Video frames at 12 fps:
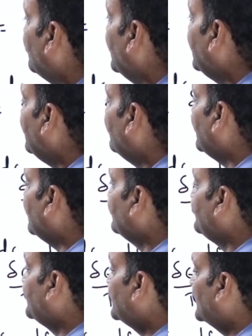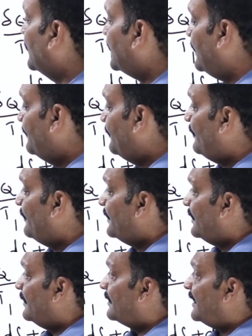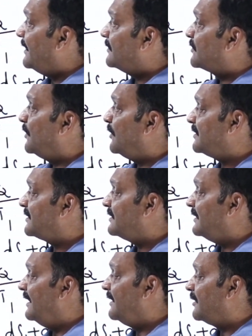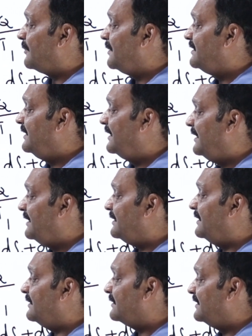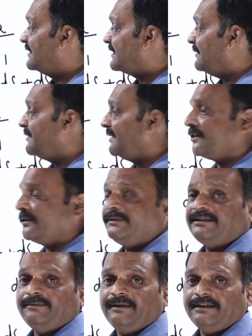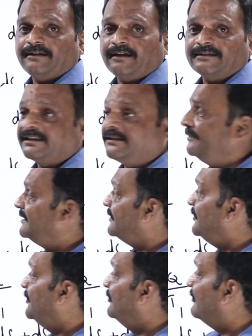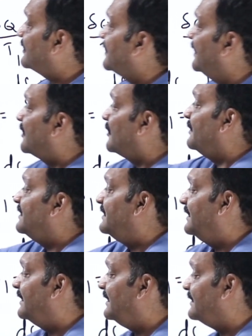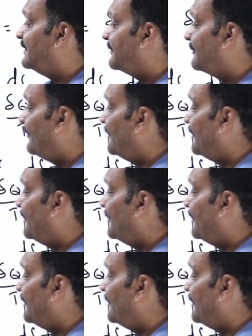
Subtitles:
by T1. Okay, right? Source entropy is decreasing. System's entropy is remaining constant means universe entropy is decreasing.